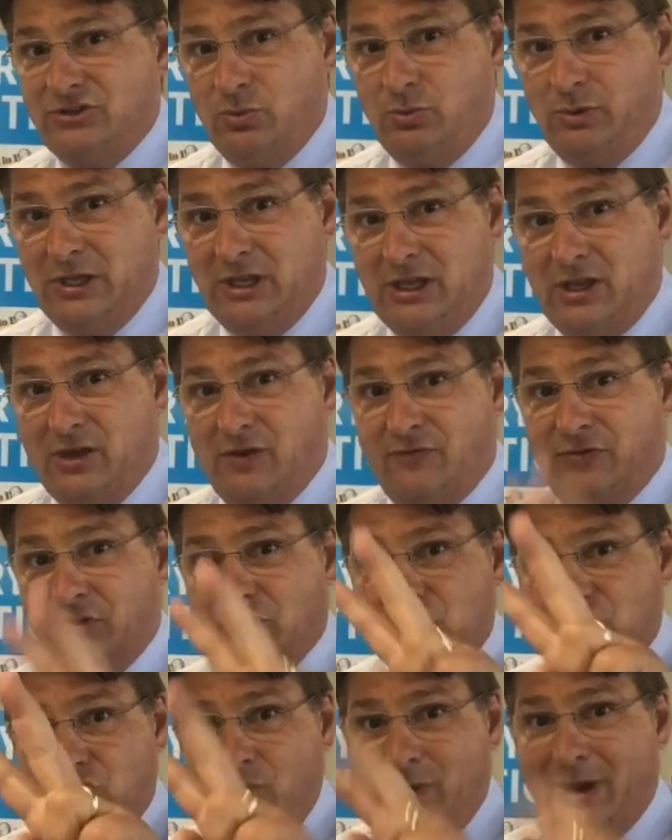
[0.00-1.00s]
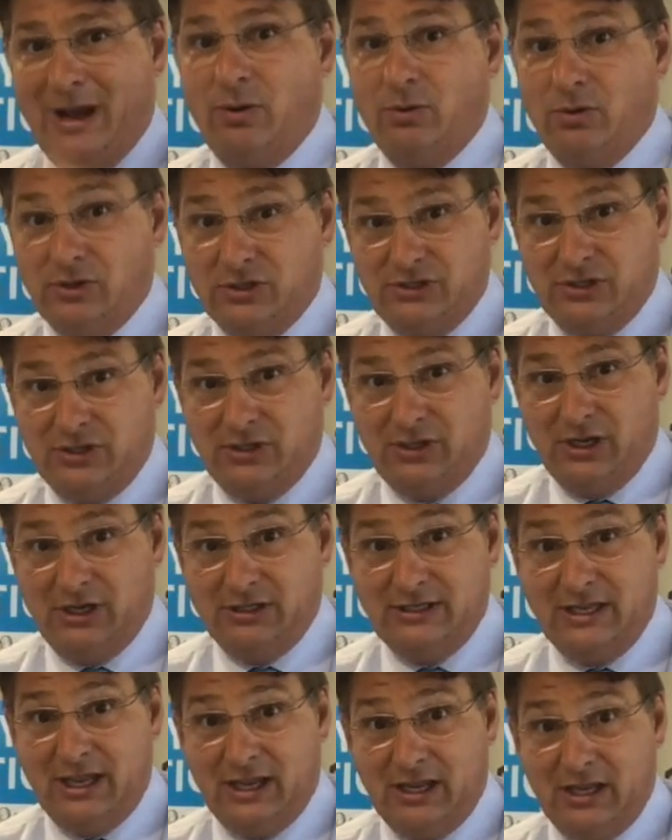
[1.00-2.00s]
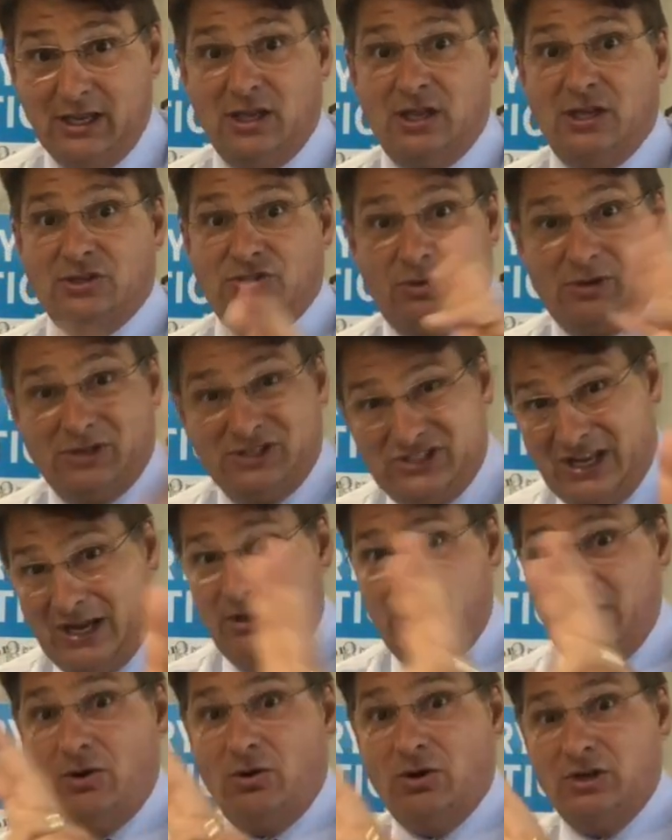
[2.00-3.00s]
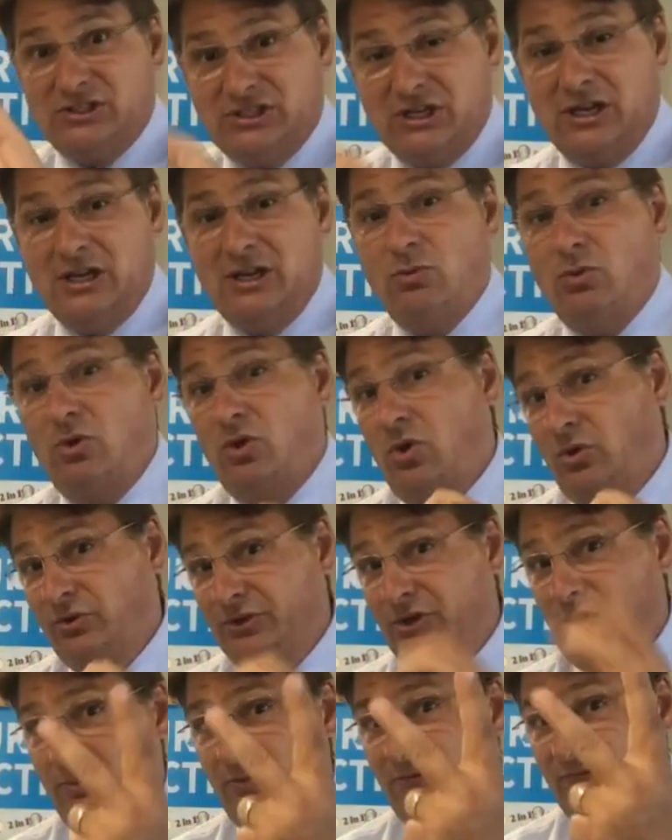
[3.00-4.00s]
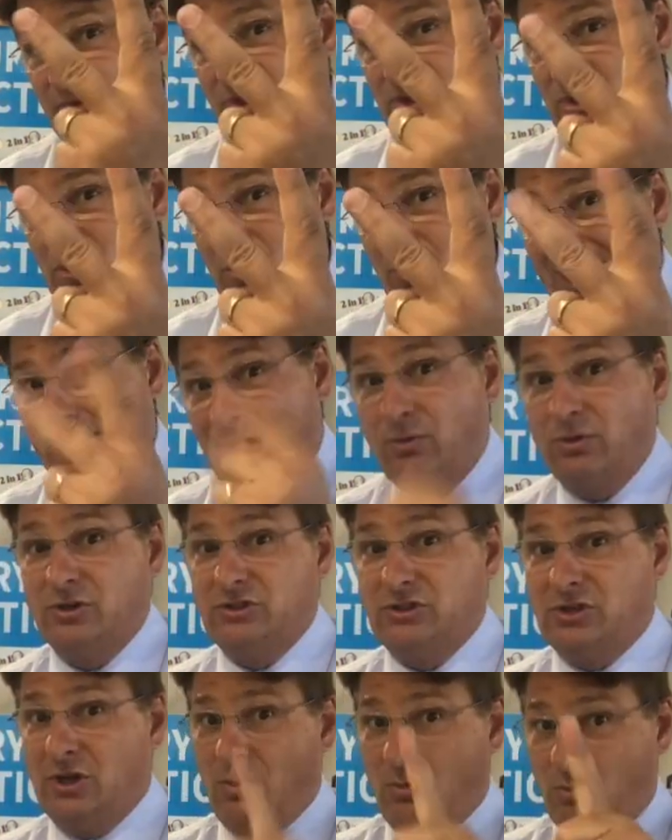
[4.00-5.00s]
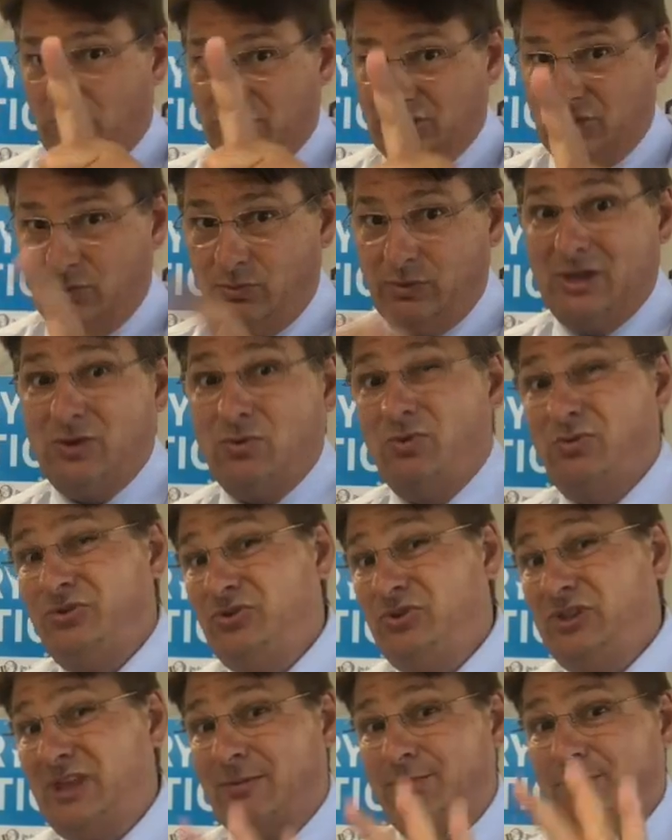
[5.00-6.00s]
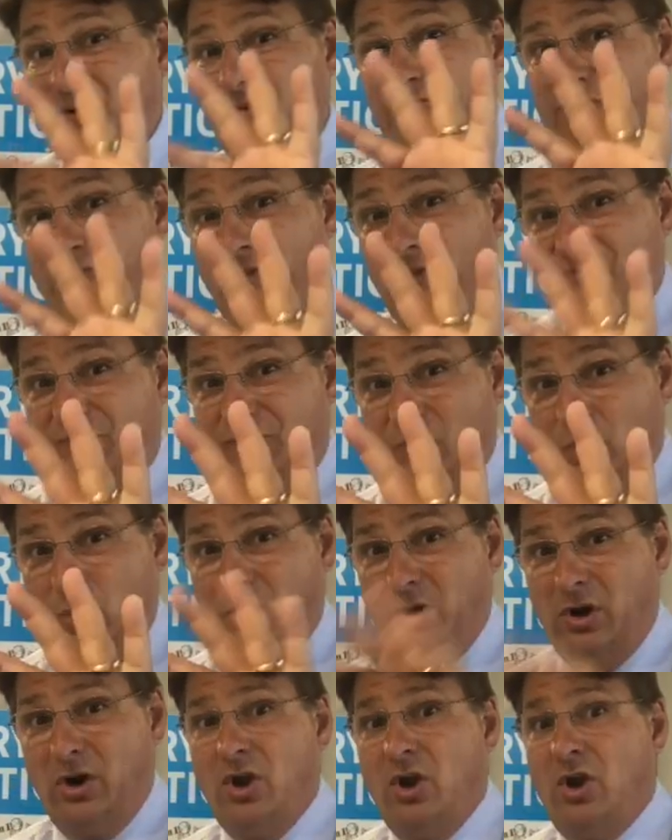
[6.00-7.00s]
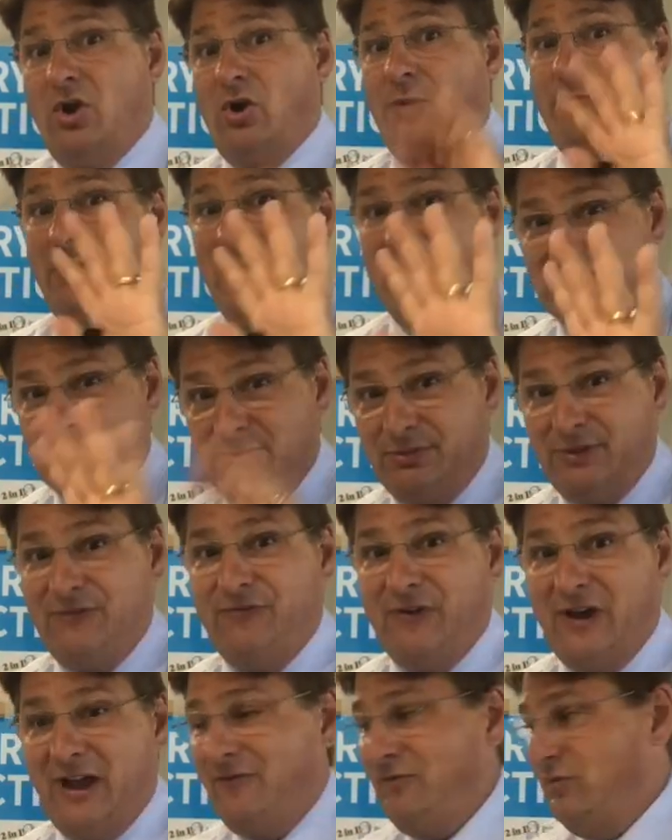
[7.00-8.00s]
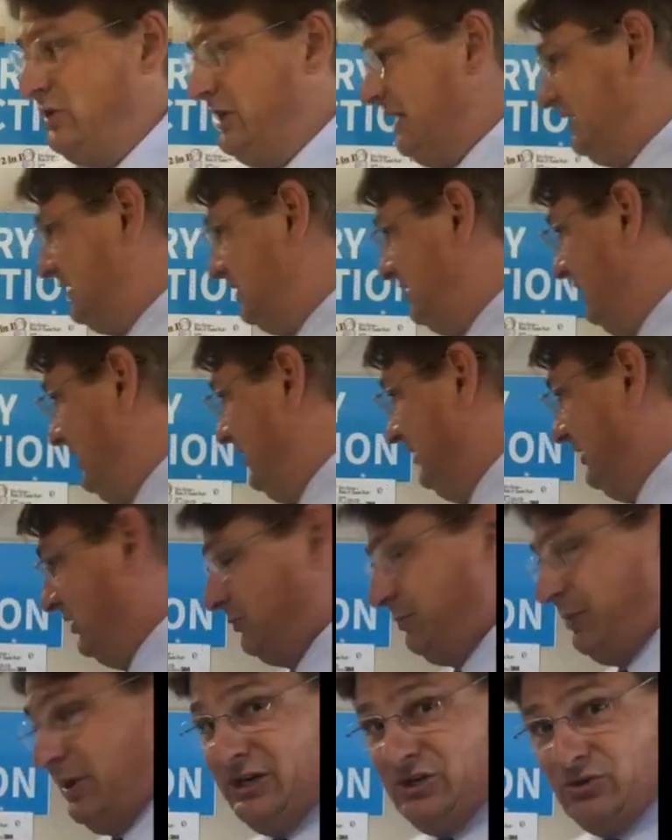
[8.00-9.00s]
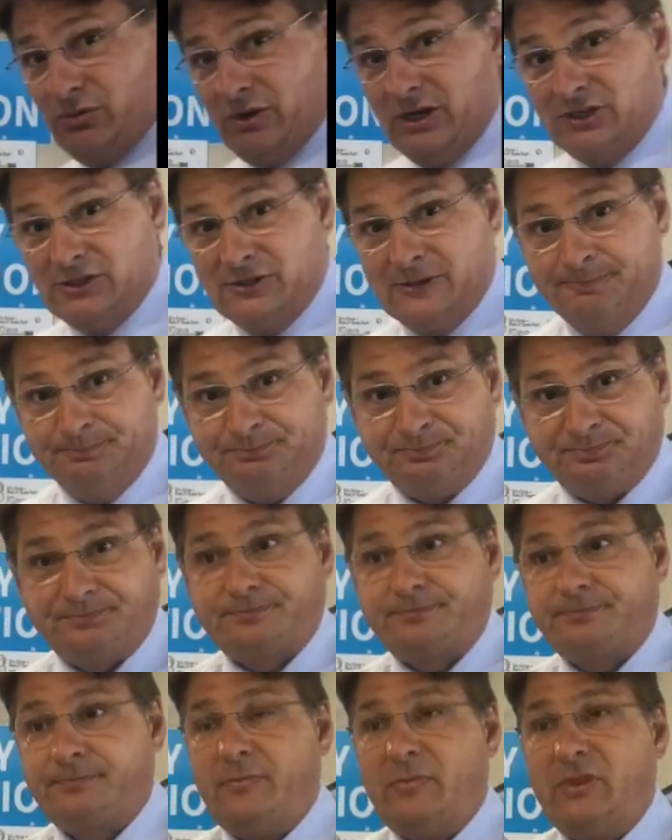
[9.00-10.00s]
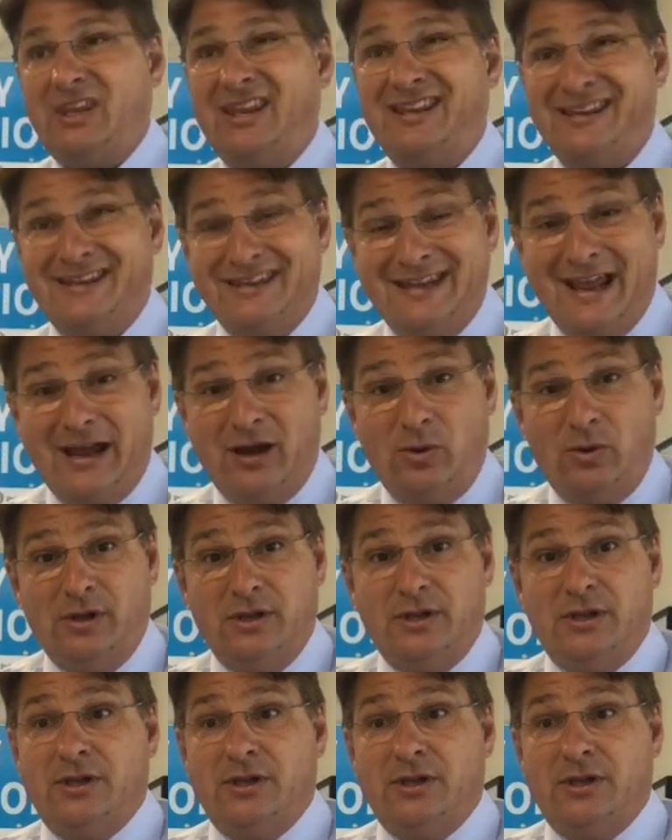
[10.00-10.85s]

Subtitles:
a week for 2 hours a day. So on a Saturday or a Sunday, we'll hold it open for 2 hours once a week. We'll do that for 4 or possibly 5 weeks in this price range. Now,